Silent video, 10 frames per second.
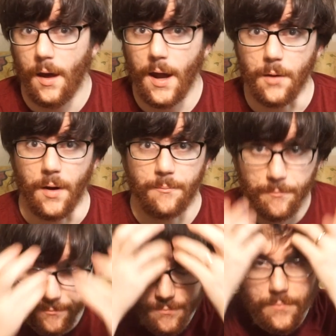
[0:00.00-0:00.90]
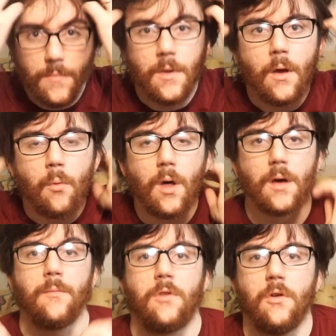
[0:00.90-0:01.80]
Anyway,
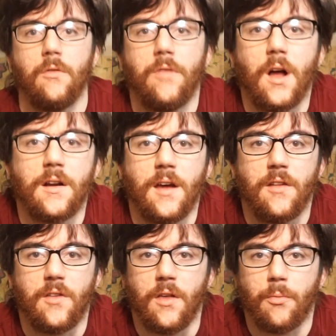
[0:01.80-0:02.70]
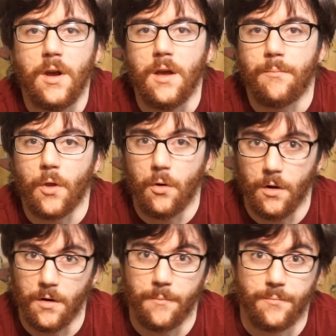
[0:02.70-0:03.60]
welcome to Vlogentines Day 3,
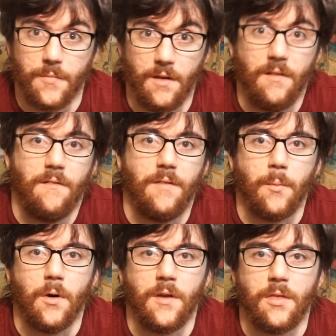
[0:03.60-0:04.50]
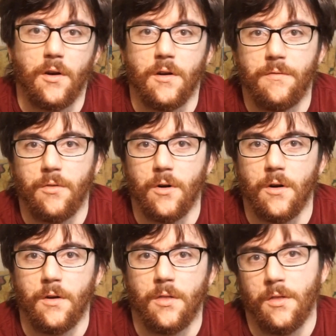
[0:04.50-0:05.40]
or February 3rd
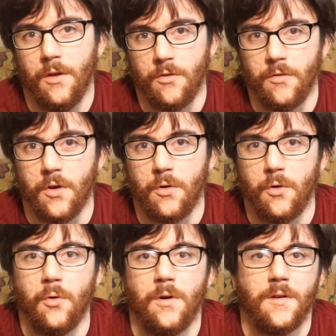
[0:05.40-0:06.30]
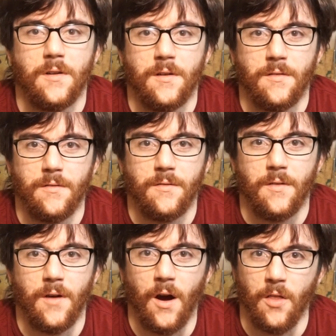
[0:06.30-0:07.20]
for those of you who
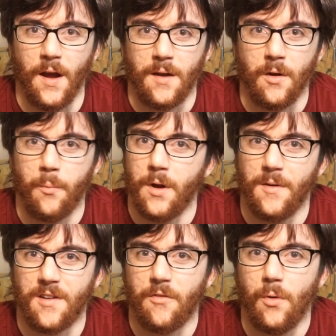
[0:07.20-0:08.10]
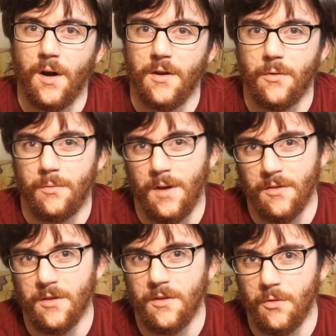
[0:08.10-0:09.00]
are like, or pretty much everyone who
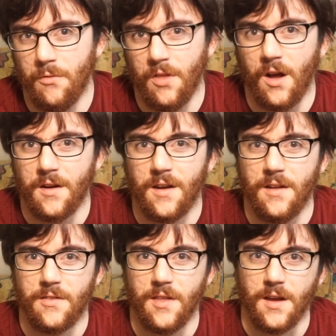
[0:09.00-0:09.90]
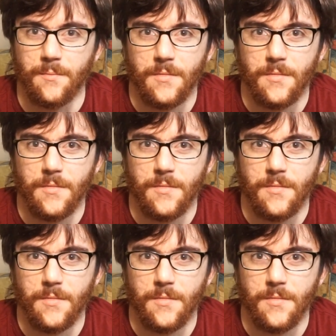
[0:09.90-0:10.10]
doesn't do the Vlogentines thing.